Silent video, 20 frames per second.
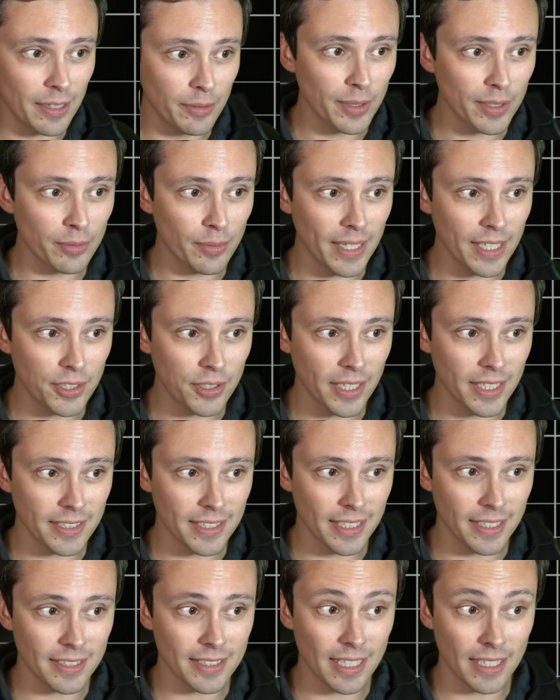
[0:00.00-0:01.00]
with ray
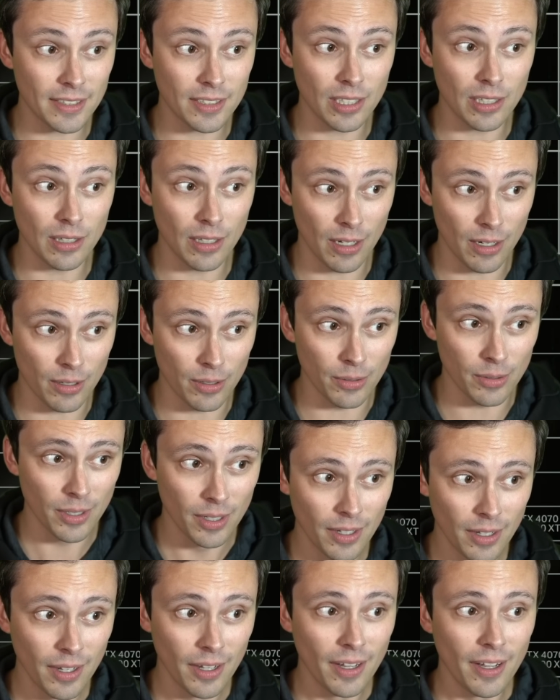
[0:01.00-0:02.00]
tracing set to low.
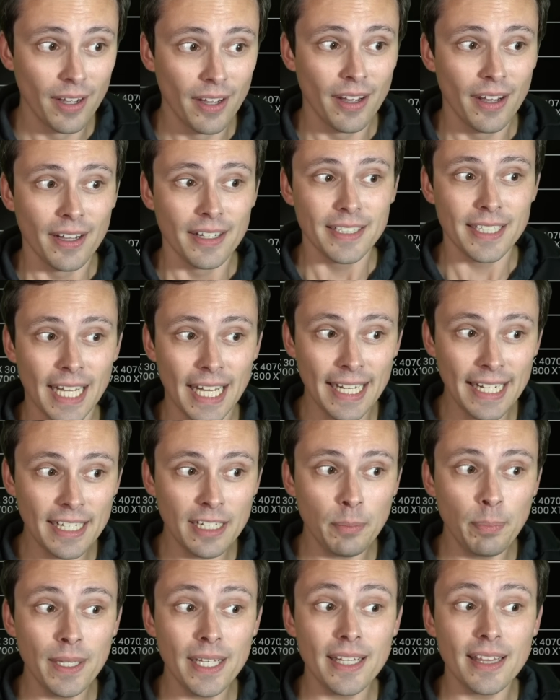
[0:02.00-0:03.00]

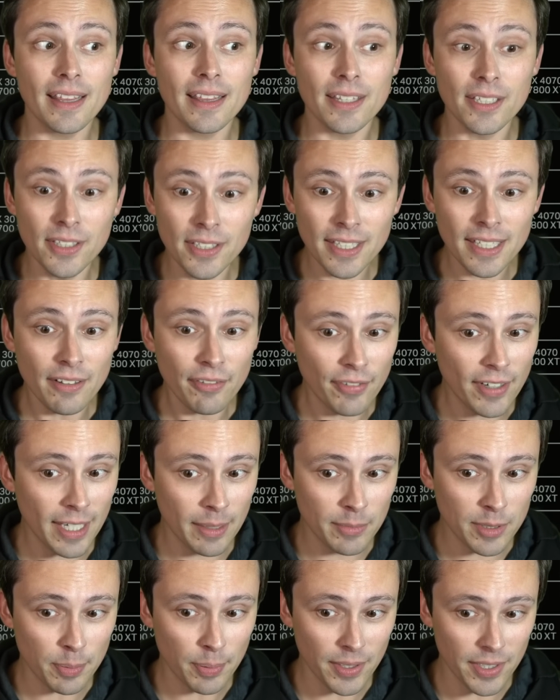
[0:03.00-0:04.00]
1080p 30
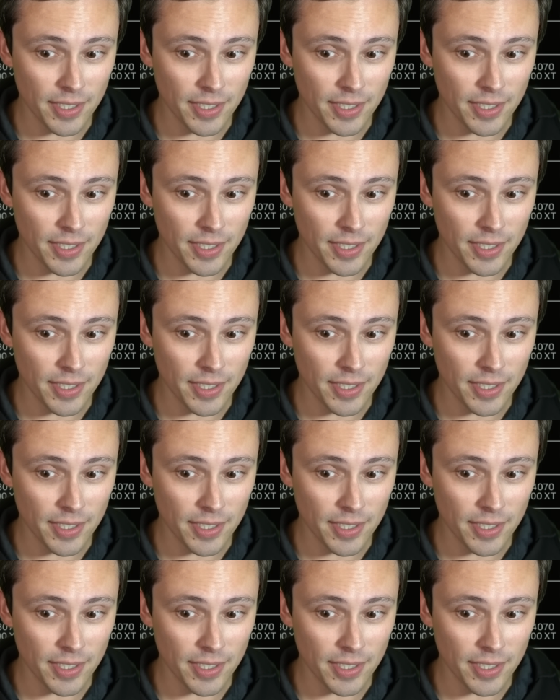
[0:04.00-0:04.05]
frames per